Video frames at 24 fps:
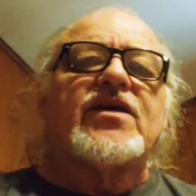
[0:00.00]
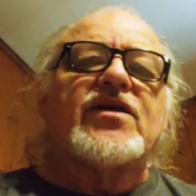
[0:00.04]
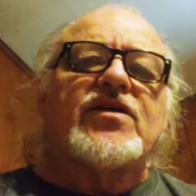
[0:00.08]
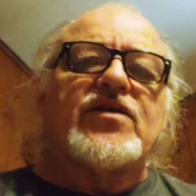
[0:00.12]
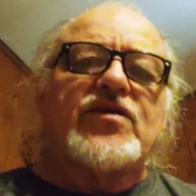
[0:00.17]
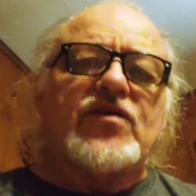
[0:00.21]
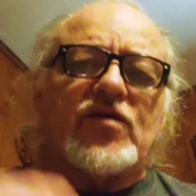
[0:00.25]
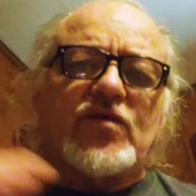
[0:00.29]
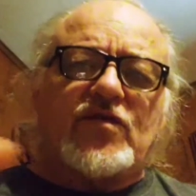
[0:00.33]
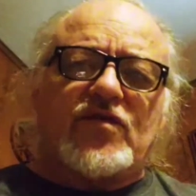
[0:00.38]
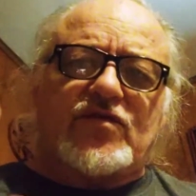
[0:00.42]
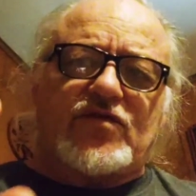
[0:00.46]

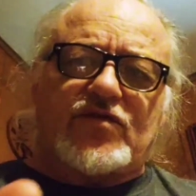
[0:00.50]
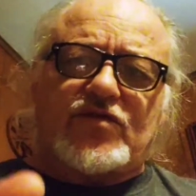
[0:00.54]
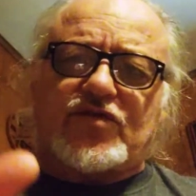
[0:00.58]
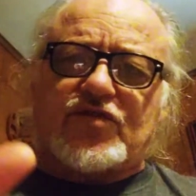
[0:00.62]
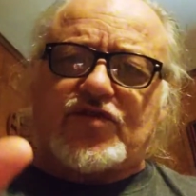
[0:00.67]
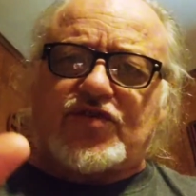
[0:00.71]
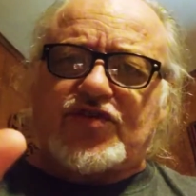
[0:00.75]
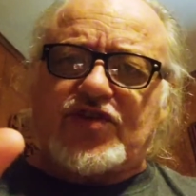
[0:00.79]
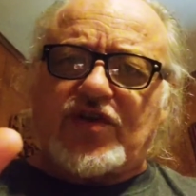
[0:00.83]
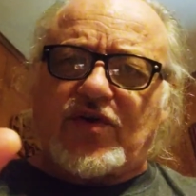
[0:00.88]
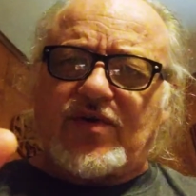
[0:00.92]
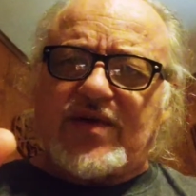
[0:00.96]
You
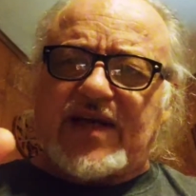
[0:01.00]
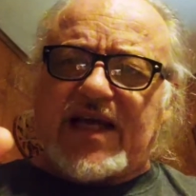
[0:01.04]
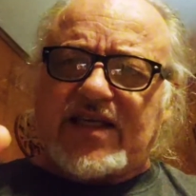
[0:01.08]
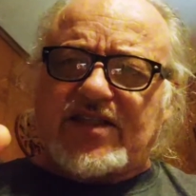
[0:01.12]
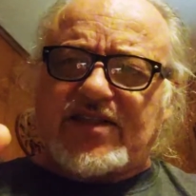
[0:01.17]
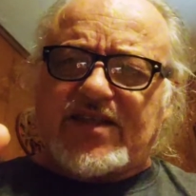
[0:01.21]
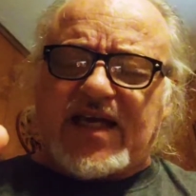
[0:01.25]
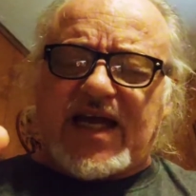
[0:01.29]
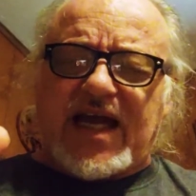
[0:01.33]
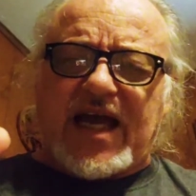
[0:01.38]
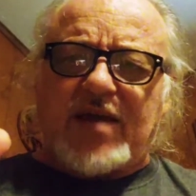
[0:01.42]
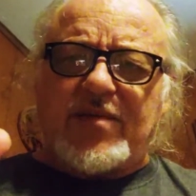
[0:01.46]
showing that
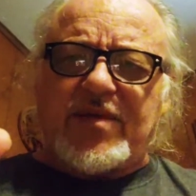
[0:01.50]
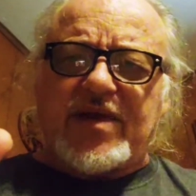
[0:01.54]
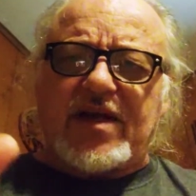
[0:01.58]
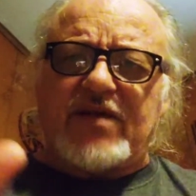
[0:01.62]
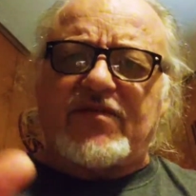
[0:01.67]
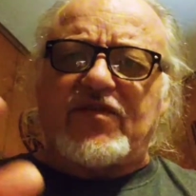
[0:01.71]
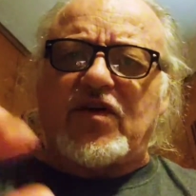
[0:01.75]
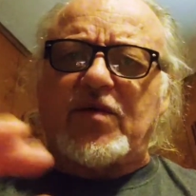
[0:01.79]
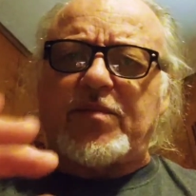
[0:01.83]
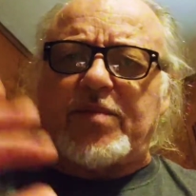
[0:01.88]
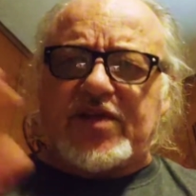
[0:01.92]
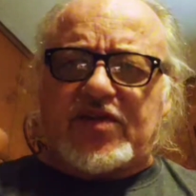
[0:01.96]
time
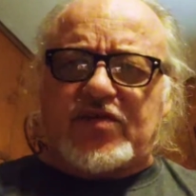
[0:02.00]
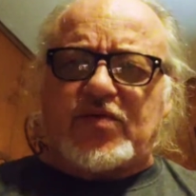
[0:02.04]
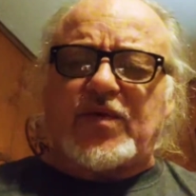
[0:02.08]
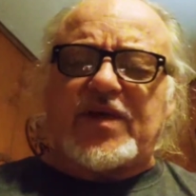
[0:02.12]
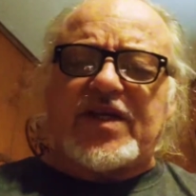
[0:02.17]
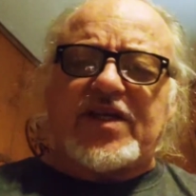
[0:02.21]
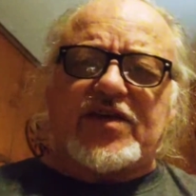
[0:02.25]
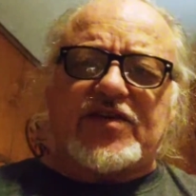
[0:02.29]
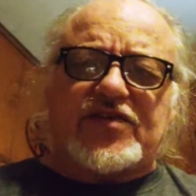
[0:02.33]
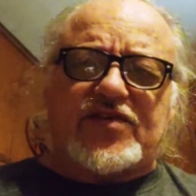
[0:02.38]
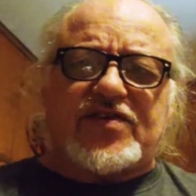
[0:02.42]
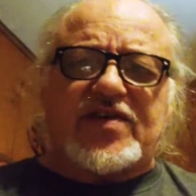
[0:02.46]
interval
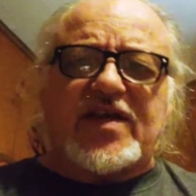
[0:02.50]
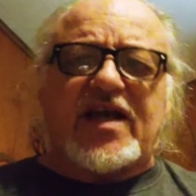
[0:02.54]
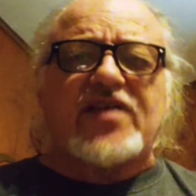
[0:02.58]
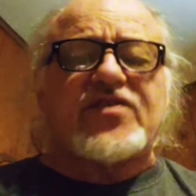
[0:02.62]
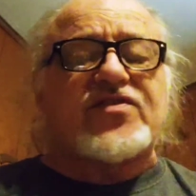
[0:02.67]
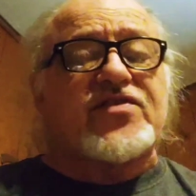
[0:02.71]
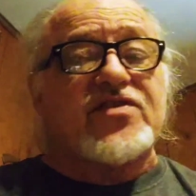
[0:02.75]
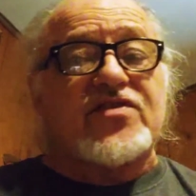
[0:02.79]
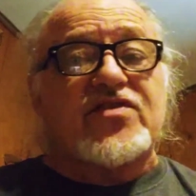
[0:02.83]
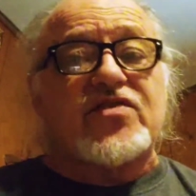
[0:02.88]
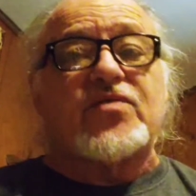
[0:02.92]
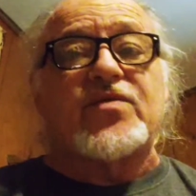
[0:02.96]
between your
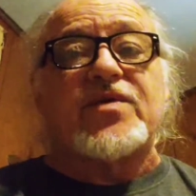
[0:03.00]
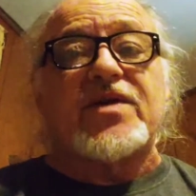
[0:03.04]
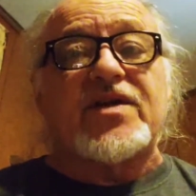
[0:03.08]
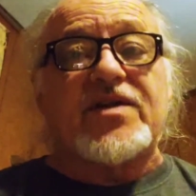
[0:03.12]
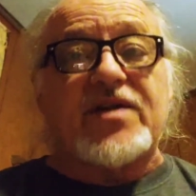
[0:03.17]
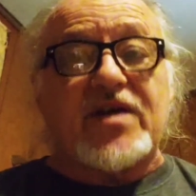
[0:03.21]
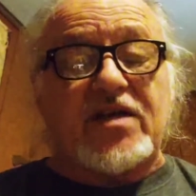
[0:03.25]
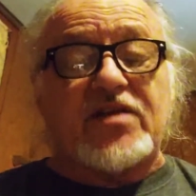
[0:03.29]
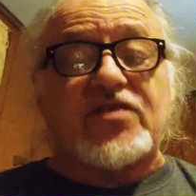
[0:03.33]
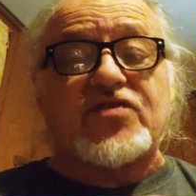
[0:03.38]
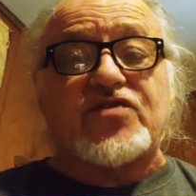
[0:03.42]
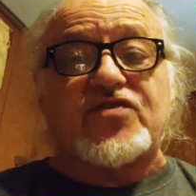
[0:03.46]
sets, you're doing
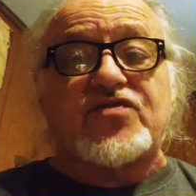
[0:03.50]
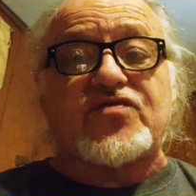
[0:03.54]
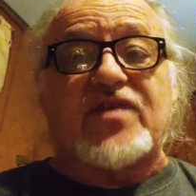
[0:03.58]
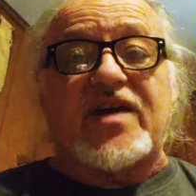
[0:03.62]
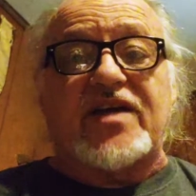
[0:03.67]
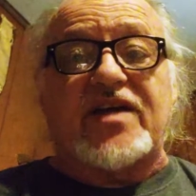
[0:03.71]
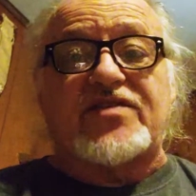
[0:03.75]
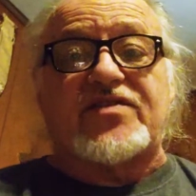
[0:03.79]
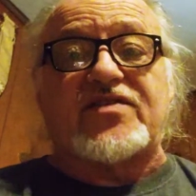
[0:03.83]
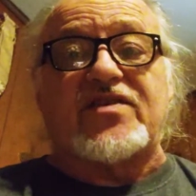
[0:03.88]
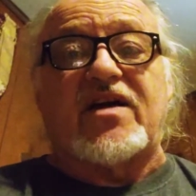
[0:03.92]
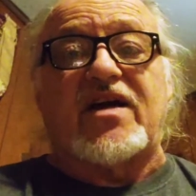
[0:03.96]
another
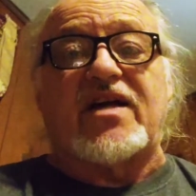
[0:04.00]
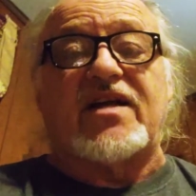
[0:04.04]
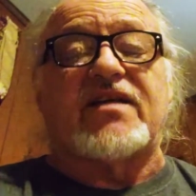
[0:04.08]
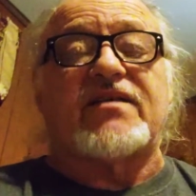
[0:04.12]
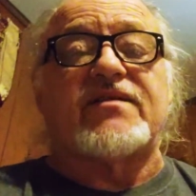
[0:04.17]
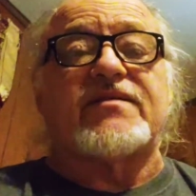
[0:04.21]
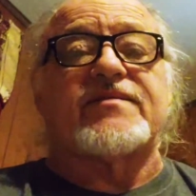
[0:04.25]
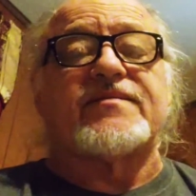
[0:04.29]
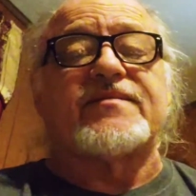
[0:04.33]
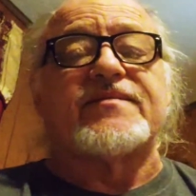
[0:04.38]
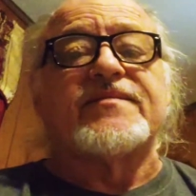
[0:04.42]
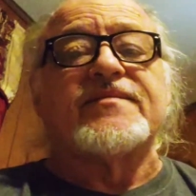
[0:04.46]
stress on it.
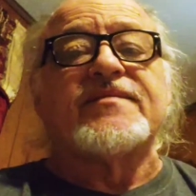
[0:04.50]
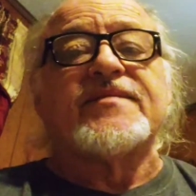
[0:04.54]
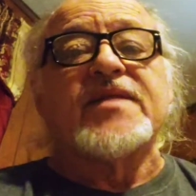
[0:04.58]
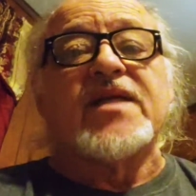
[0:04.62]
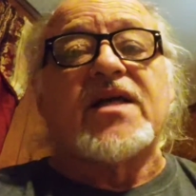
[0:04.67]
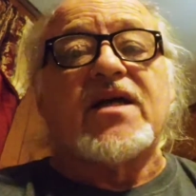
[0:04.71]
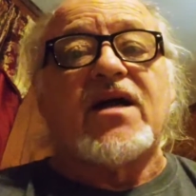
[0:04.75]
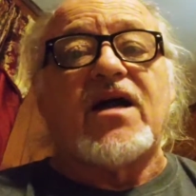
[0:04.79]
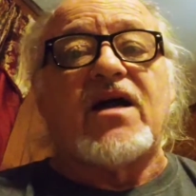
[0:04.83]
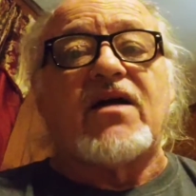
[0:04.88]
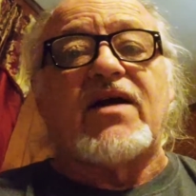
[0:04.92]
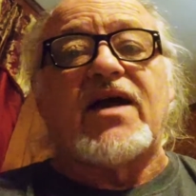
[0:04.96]

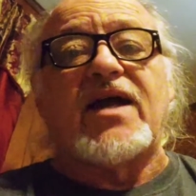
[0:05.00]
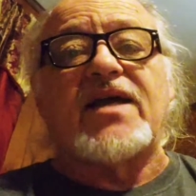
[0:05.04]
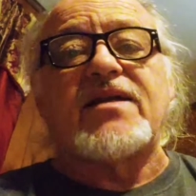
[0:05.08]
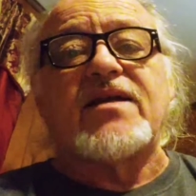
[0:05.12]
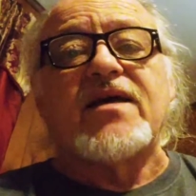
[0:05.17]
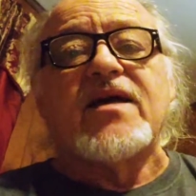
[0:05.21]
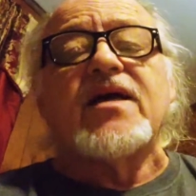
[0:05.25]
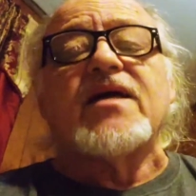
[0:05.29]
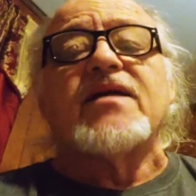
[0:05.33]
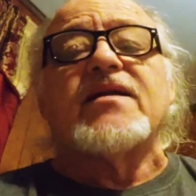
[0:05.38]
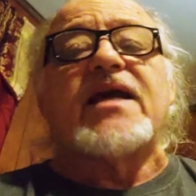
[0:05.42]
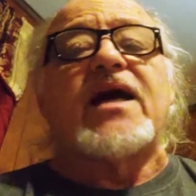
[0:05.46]
All right.
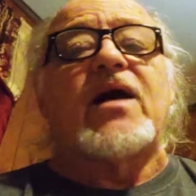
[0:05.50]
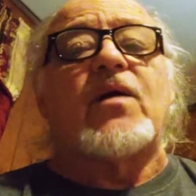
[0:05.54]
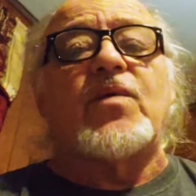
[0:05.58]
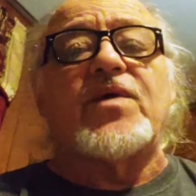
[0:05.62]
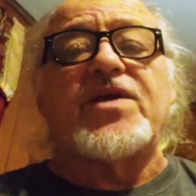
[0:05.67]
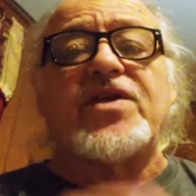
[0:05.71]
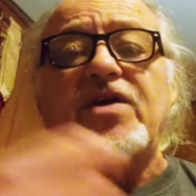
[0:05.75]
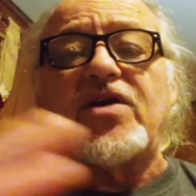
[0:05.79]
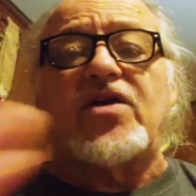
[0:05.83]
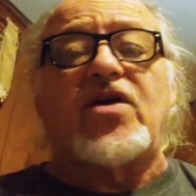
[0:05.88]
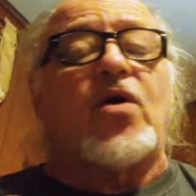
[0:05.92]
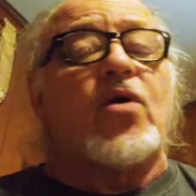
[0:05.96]
Now,
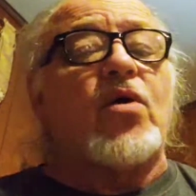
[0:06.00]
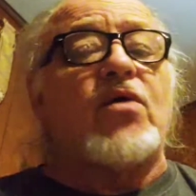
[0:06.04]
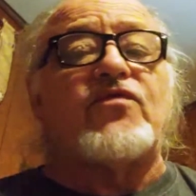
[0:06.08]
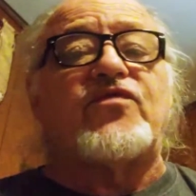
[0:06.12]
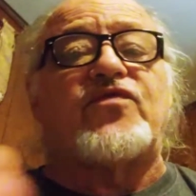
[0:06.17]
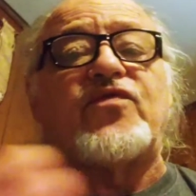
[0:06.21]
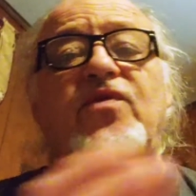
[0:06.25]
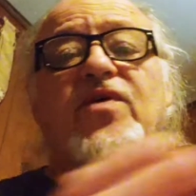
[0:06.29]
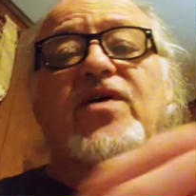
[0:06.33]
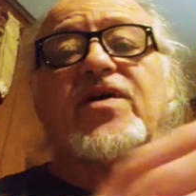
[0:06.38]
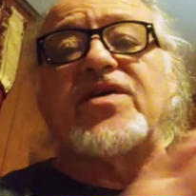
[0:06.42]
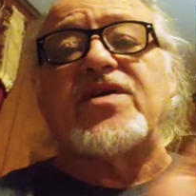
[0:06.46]
when you're going
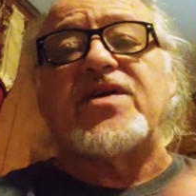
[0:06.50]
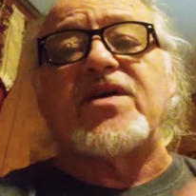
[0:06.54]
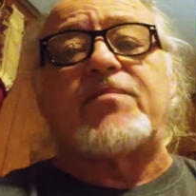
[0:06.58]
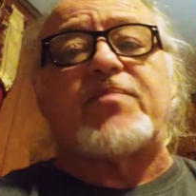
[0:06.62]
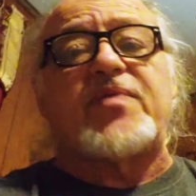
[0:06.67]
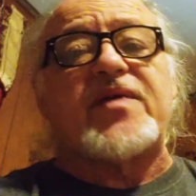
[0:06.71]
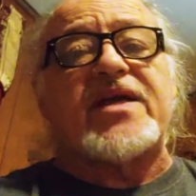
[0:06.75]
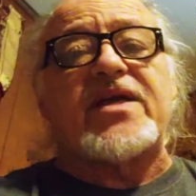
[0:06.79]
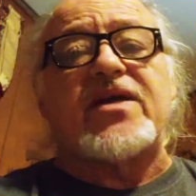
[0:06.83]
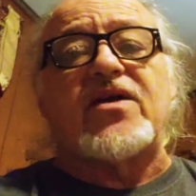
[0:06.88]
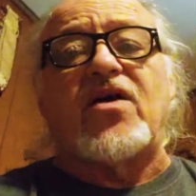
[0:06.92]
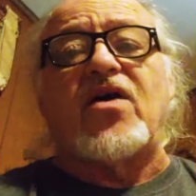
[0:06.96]
for your
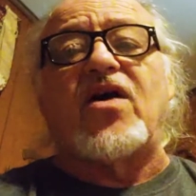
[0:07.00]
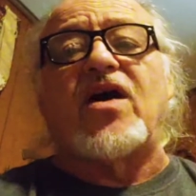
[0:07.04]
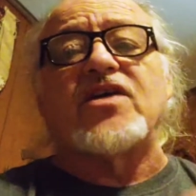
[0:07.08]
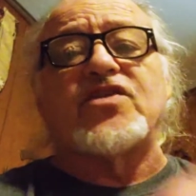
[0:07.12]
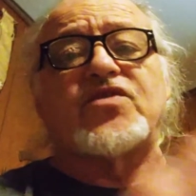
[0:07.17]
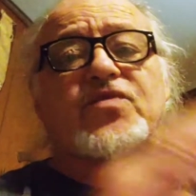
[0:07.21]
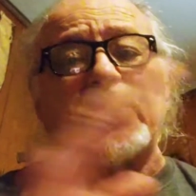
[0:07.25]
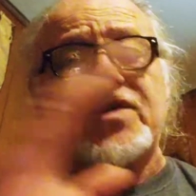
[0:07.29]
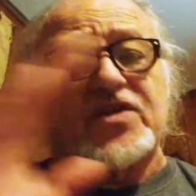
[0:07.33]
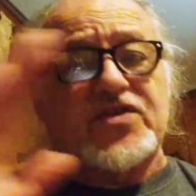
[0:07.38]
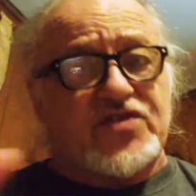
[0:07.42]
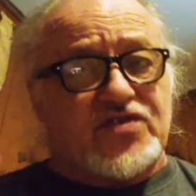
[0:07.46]
PRs,
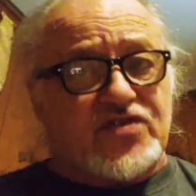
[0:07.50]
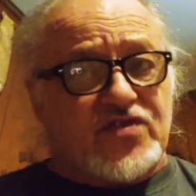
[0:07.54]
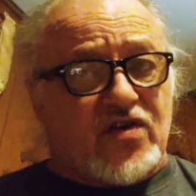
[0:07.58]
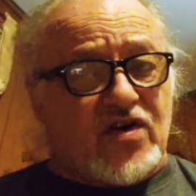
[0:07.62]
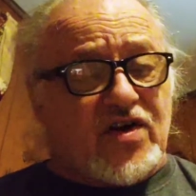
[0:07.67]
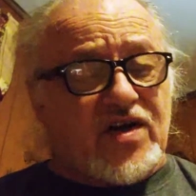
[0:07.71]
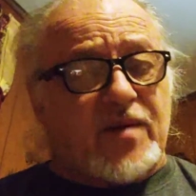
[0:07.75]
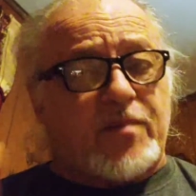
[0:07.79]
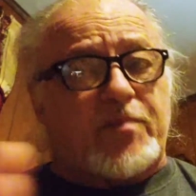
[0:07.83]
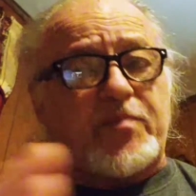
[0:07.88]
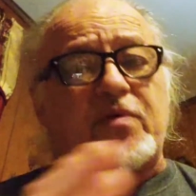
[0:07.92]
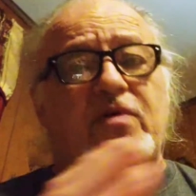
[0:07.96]
when you're
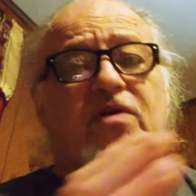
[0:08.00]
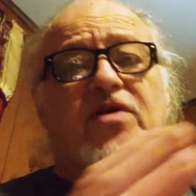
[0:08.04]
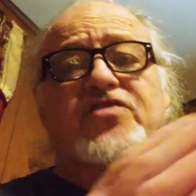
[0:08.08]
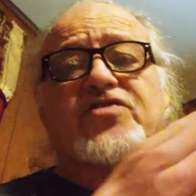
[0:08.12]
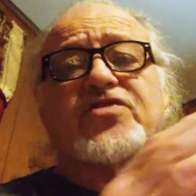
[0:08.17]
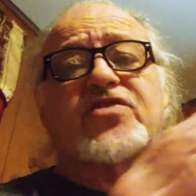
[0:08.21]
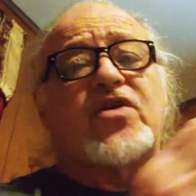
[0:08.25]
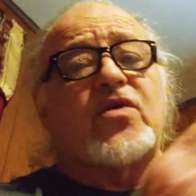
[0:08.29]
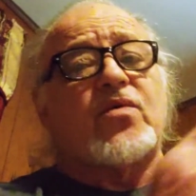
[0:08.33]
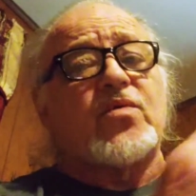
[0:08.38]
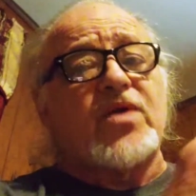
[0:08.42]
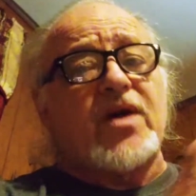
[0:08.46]
starting to push,
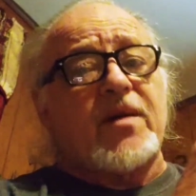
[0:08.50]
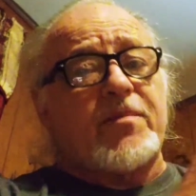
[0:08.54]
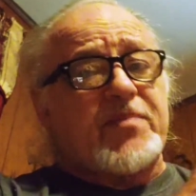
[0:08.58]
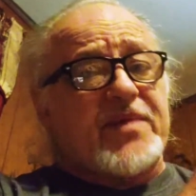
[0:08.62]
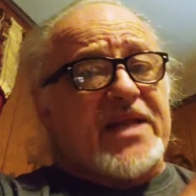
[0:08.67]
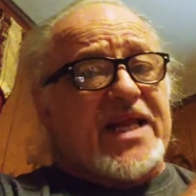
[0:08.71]
going up